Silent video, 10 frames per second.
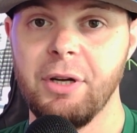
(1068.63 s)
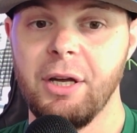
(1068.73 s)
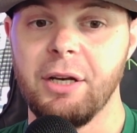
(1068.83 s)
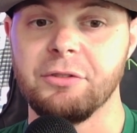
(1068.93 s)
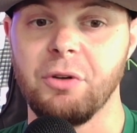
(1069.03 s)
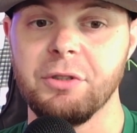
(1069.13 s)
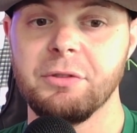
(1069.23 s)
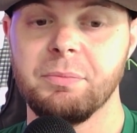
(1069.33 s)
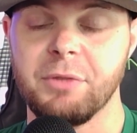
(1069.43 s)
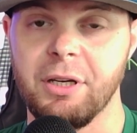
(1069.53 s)
As
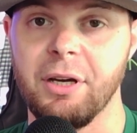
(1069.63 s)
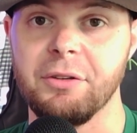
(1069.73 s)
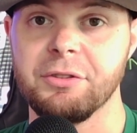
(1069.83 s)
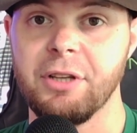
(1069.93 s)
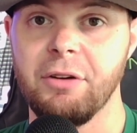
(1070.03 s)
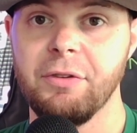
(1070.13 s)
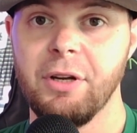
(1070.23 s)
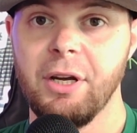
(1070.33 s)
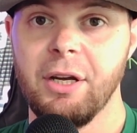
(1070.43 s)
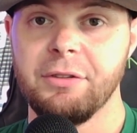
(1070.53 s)
always, take care of yourself,
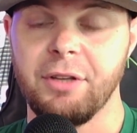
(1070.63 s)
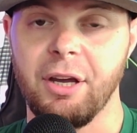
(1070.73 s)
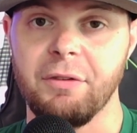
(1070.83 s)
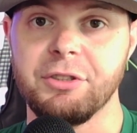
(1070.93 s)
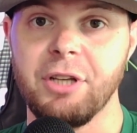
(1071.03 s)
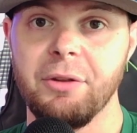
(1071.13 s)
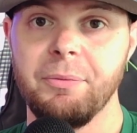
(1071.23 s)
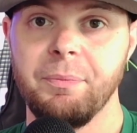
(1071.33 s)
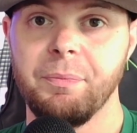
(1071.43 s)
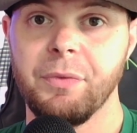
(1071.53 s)
take care of each
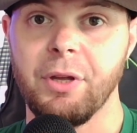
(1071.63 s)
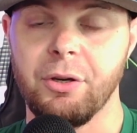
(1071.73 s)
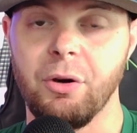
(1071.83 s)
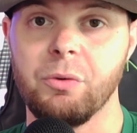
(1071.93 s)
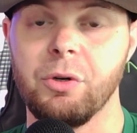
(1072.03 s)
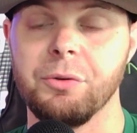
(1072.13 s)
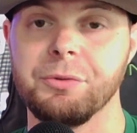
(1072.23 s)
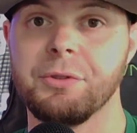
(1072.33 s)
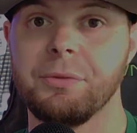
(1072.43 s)
other, and go Colts.